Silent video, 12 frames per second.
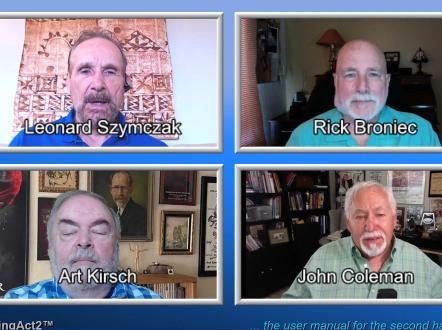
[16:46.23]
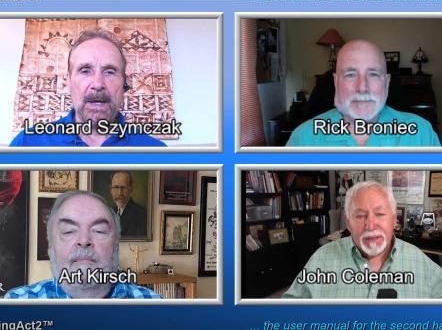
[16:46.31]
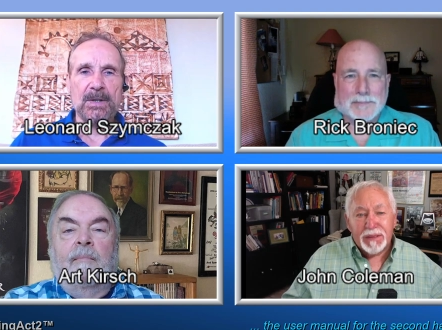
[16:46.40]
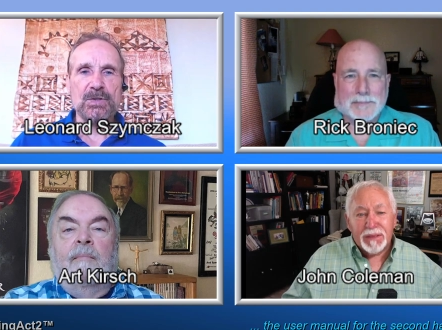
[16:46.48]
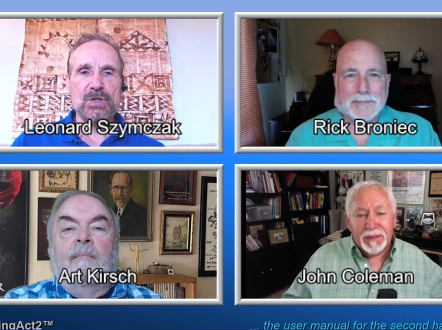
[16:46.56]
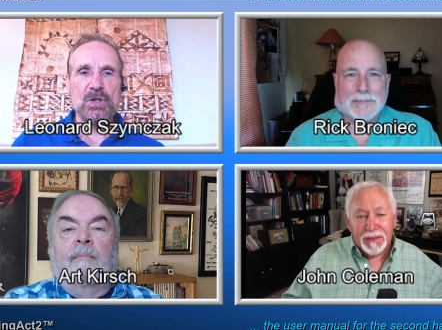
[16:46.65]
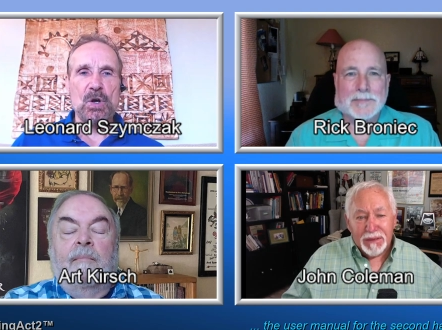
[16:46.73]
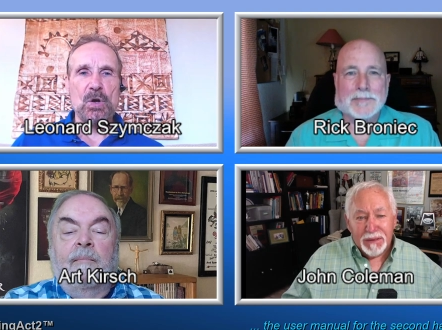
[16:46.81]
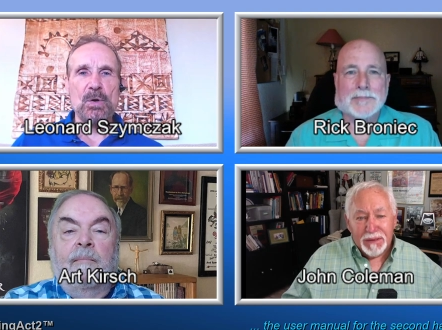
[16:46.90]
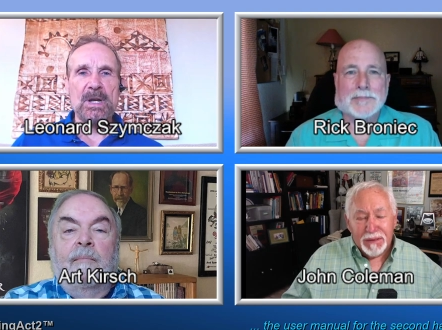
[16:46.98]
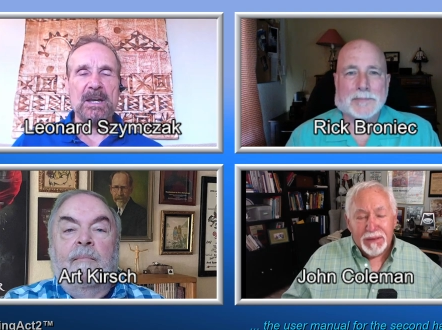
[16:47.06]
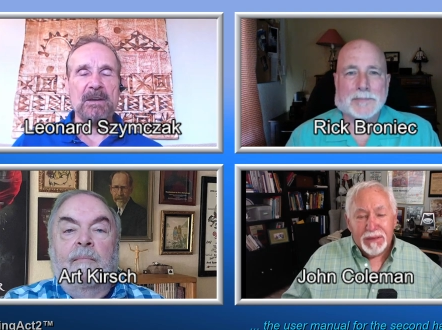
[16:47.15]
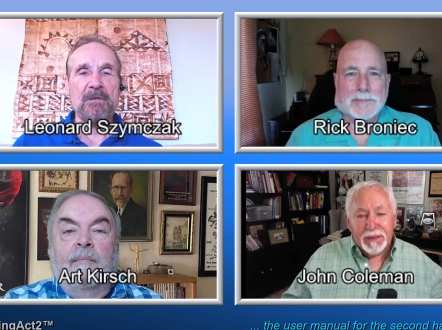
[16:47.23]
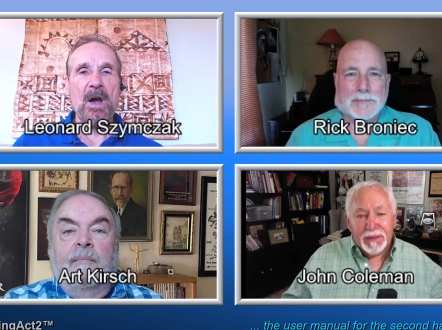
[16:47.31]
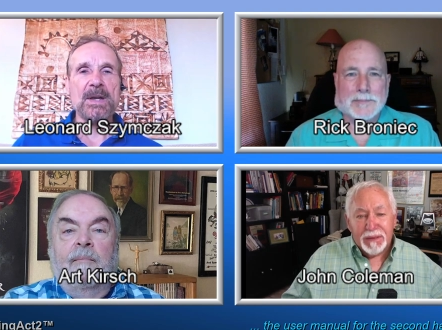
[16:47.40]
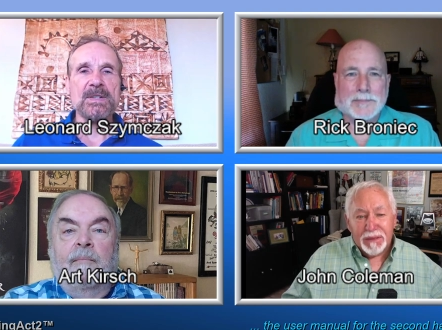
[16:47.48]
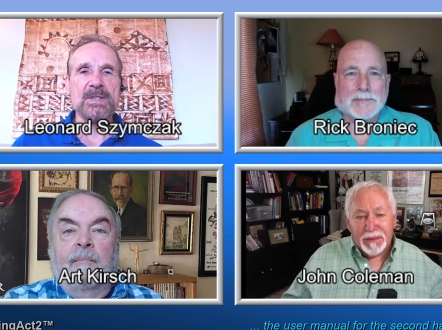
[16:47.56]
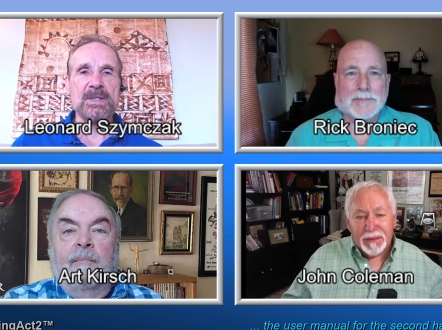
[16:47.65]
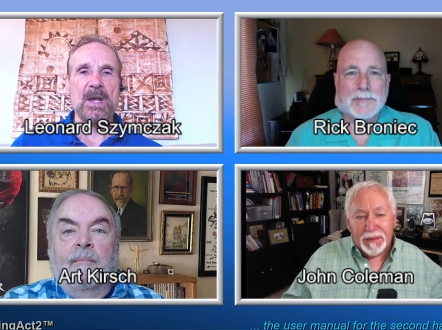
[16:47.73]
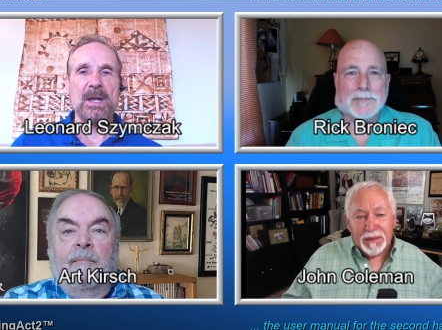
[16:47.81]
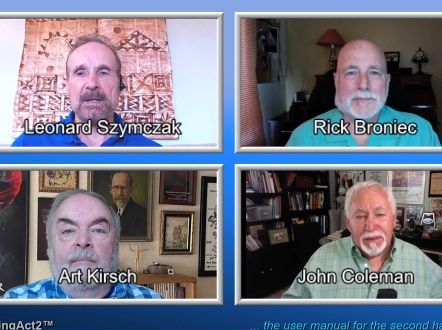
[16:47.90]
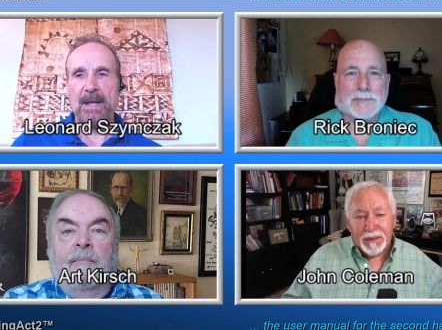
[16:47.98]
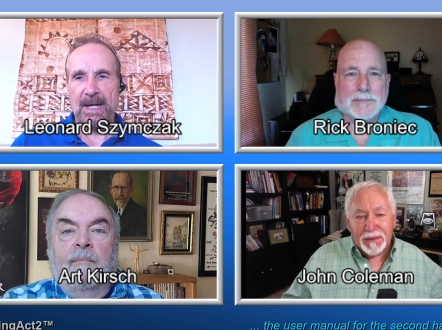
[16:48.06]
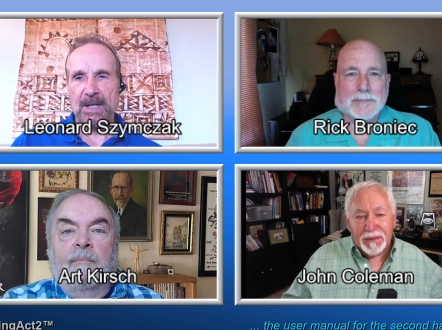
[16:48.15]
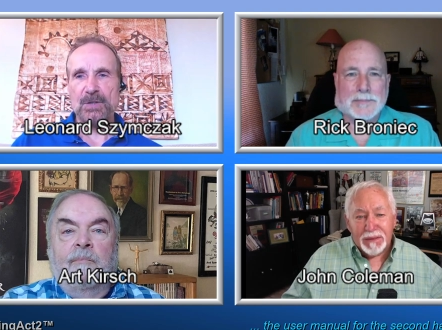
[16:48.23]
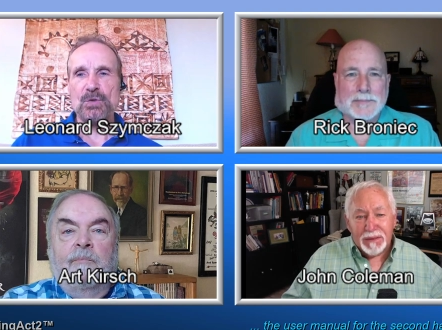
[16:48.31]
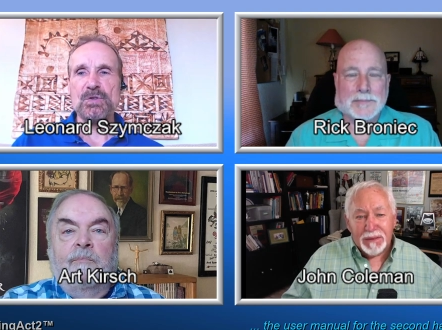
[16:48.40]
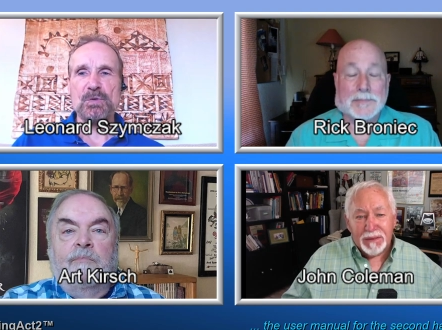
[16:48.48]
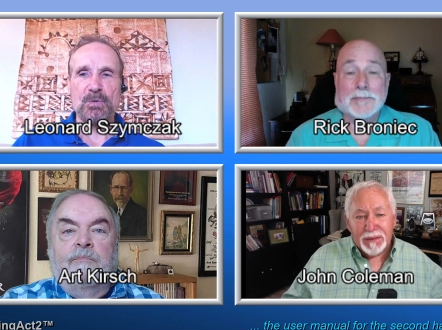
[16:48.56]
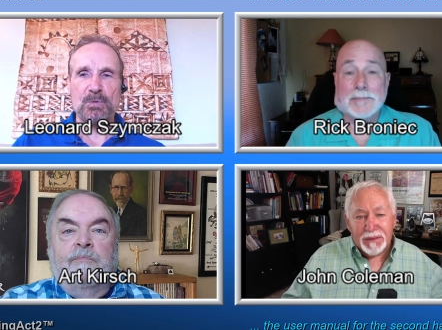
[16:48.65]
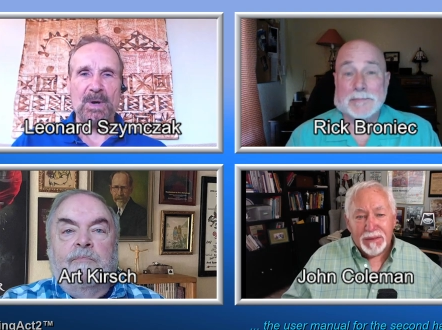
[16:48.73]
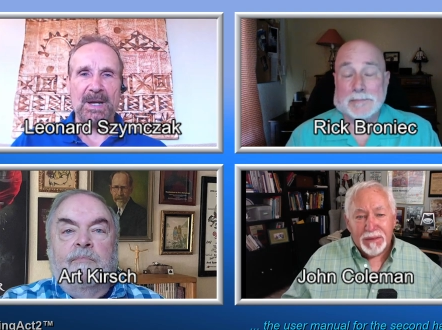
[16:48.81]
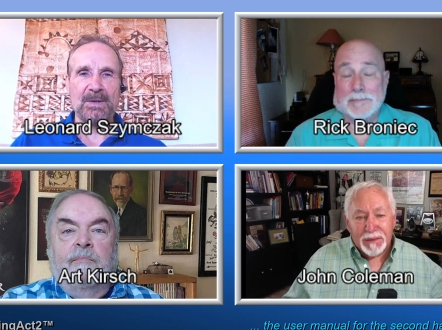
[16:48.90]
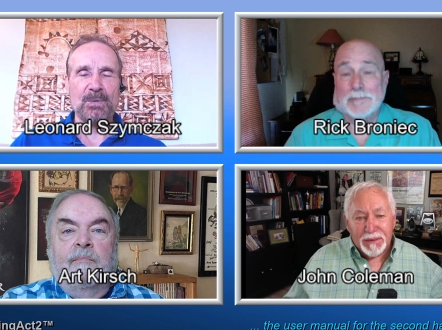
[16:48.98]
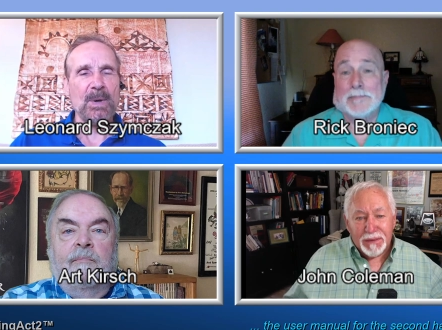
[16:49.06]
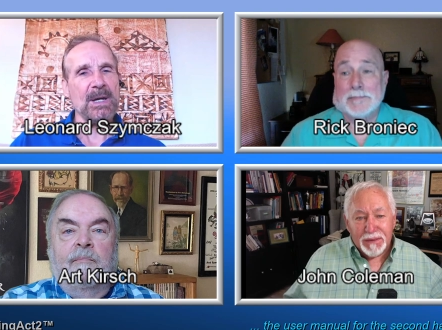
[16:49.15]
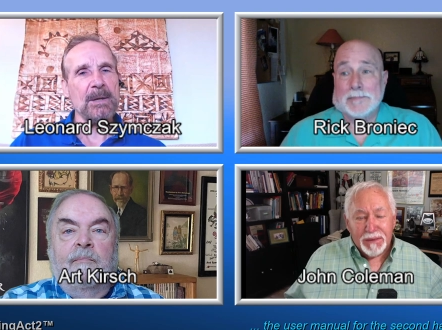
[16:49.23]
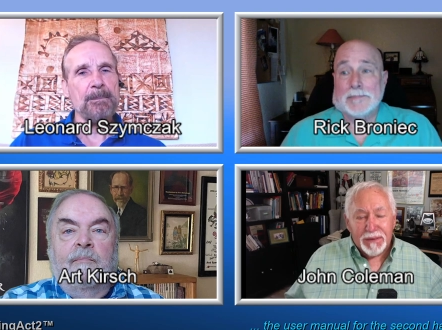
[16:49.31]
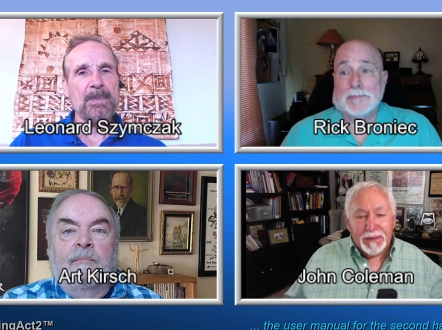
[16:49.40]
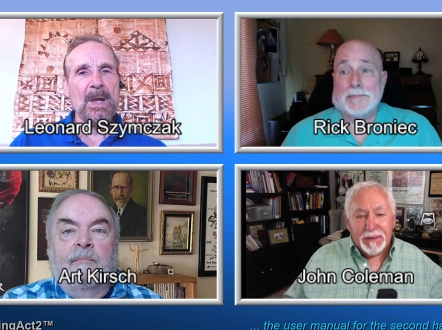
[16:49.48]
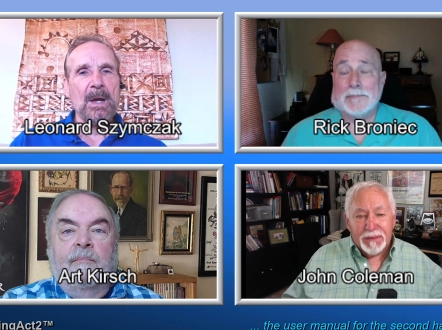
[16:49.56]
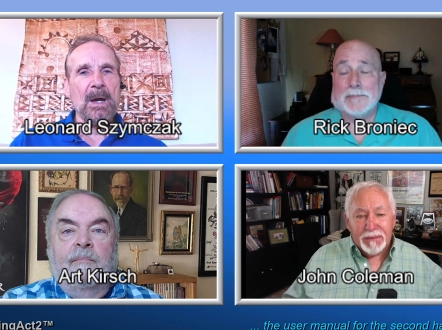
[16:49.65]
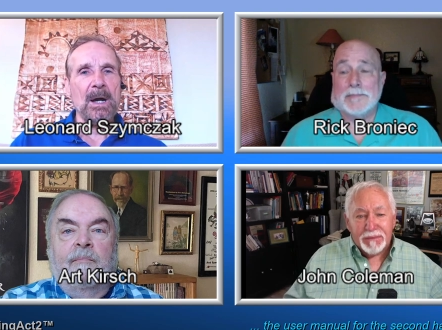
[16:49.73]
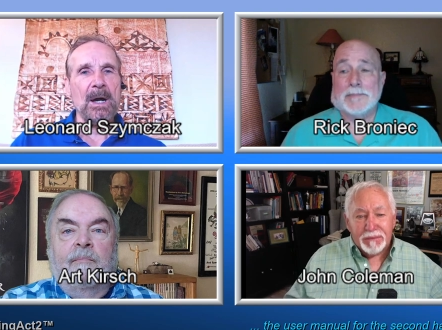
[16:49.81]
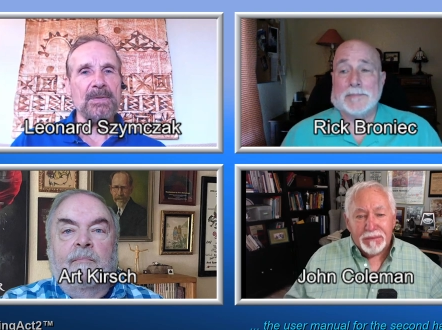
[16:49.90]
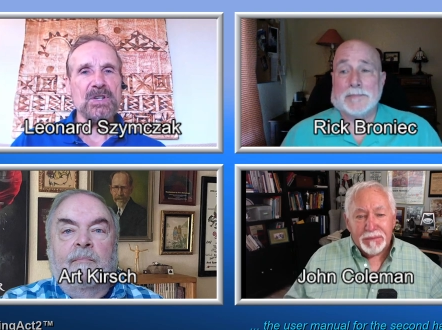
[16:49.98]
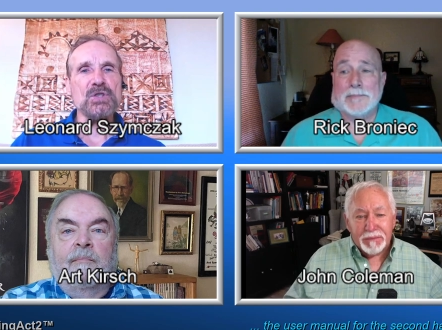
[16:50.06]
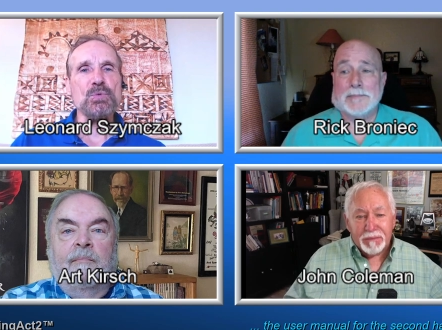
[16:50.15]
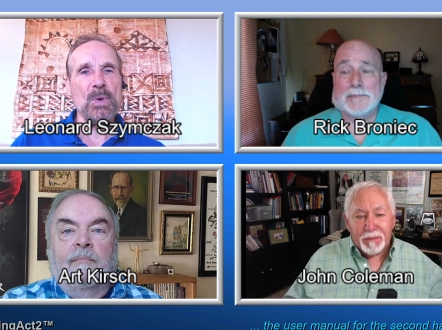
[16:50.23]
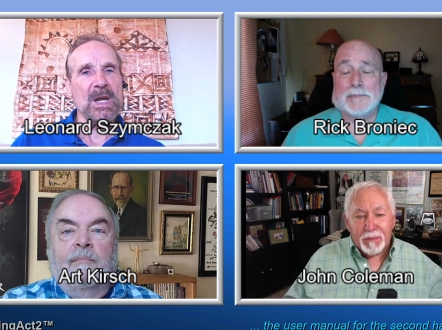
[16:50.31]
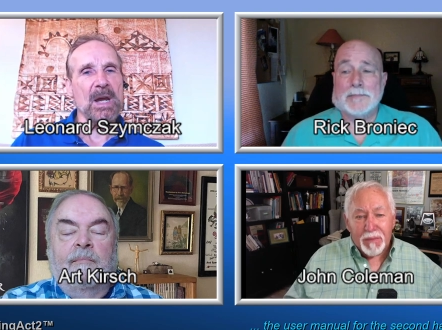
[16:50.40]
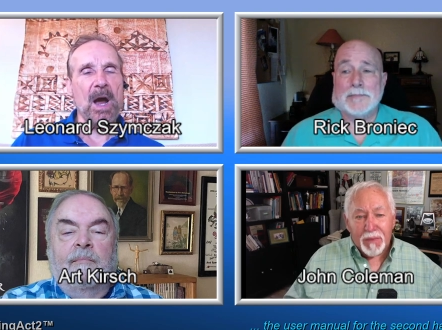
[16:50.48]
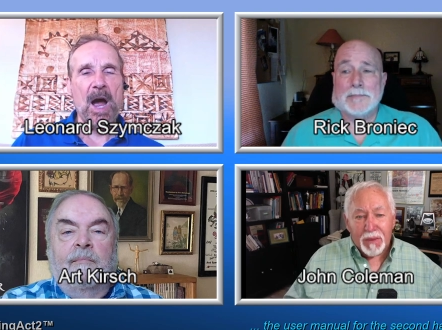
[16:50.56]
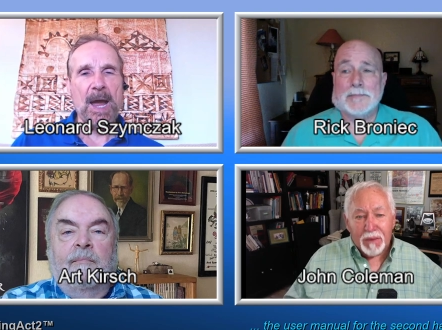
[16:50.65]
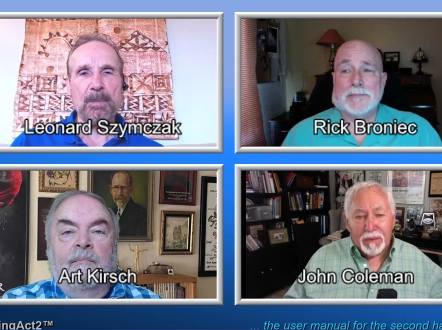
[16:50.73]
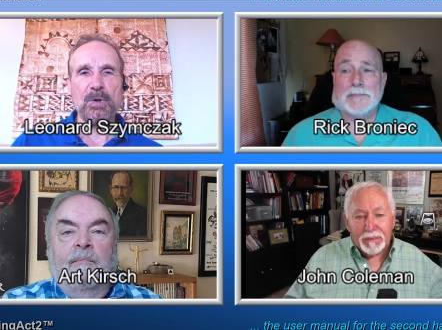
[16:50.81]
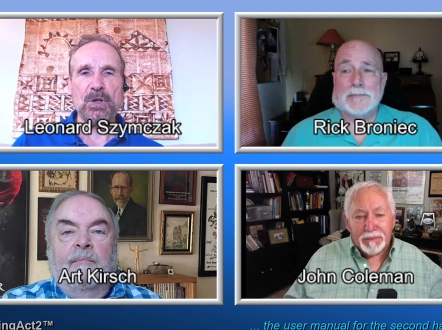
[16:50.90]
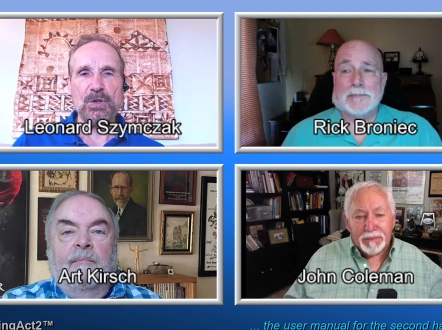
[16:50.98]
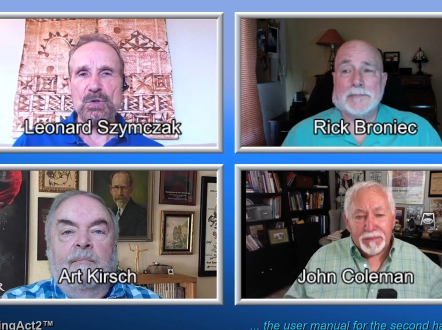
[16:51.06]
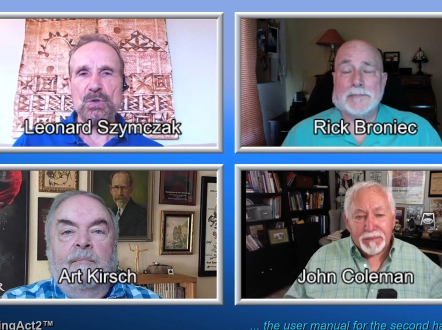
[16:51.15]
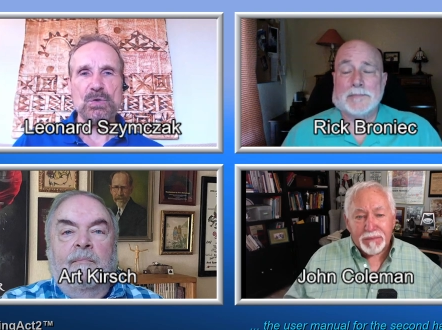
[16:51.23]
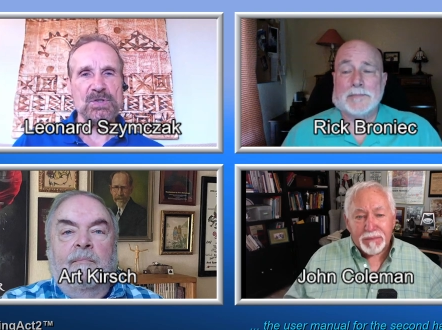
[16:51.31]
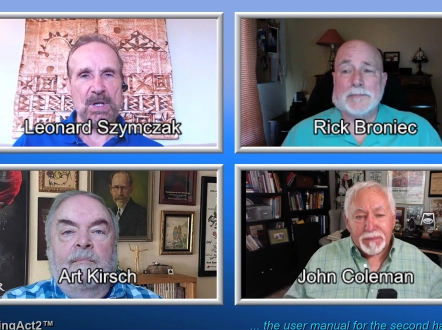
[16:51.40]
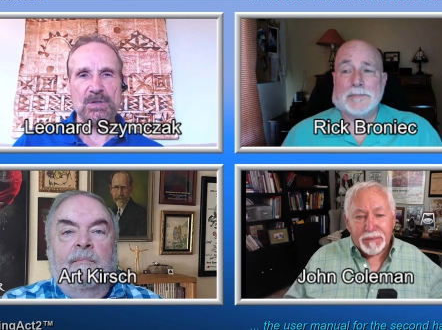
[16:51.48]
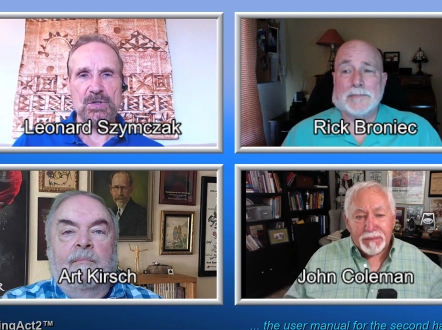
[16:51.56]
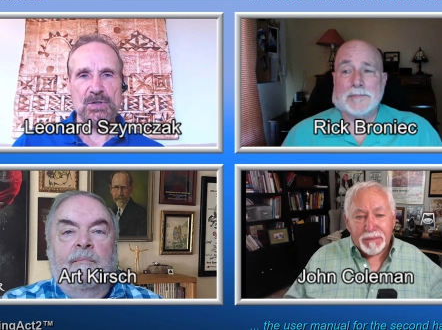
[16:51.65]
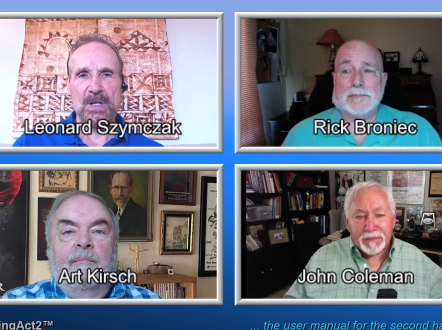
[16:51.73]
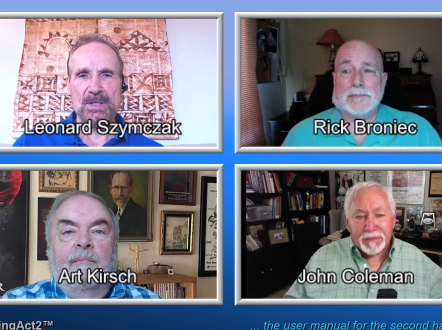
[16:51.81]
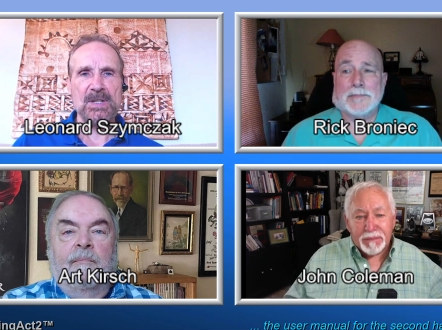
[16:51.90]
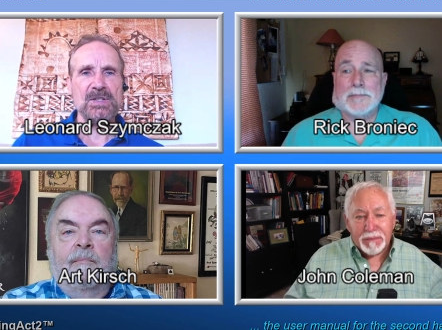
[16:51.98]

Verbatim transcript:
Speaker 1: Mm-hmm. And so if I say, like I do this with Rick, Rick, uh, this week I'm going to do such and such.